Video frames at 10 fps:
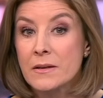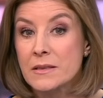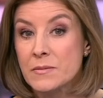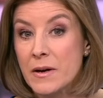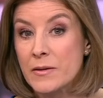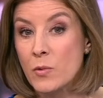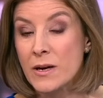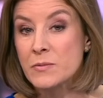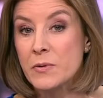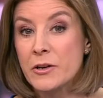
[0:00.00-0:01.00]
despite
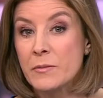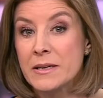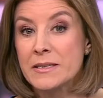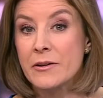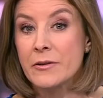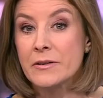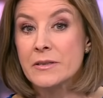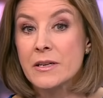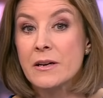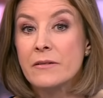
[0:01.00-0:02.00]
widespread humanitarian
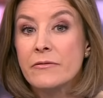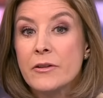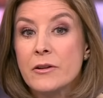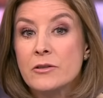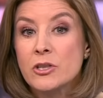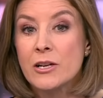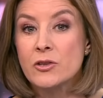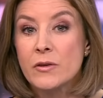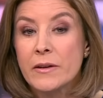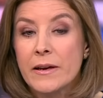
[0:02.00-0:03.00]
concern for those
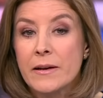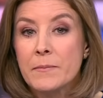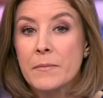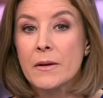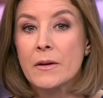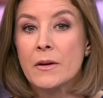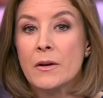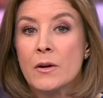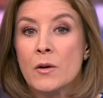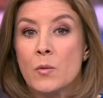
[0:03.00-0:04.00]
sheltering there.
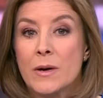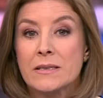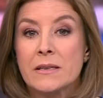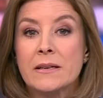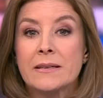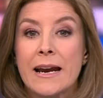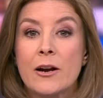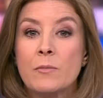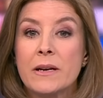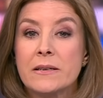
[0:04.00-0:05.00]
Western and
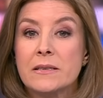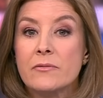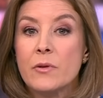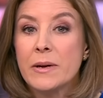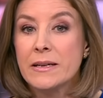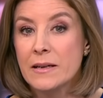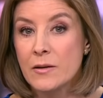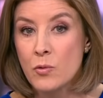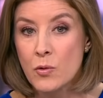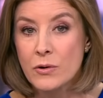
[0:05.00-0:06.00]
Arab leaders have
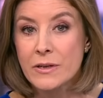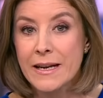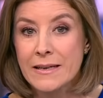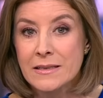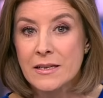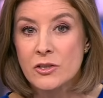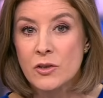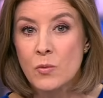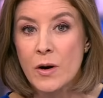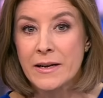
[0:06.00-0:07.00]
repeatedly warned against such
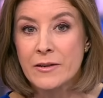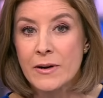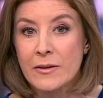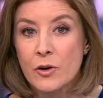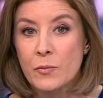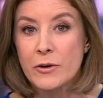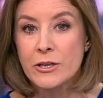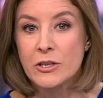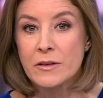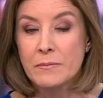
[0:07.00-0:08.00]
a wide ground
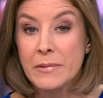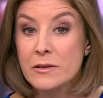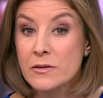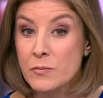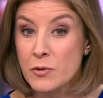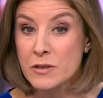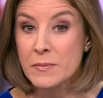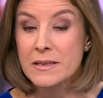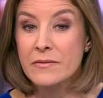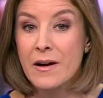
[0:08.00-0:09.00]
operation because of the
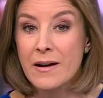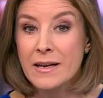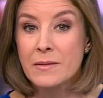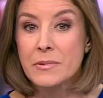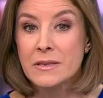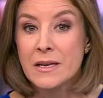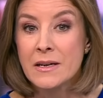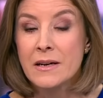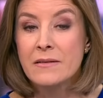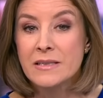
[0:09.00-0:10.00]
prospect of high numbers
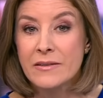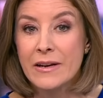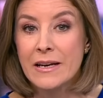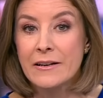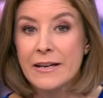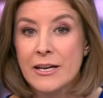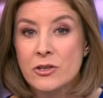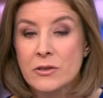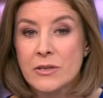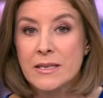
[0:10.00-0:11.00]
of civilian
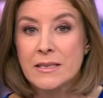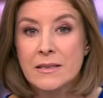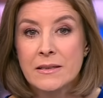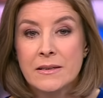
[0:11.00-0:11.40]
casualties.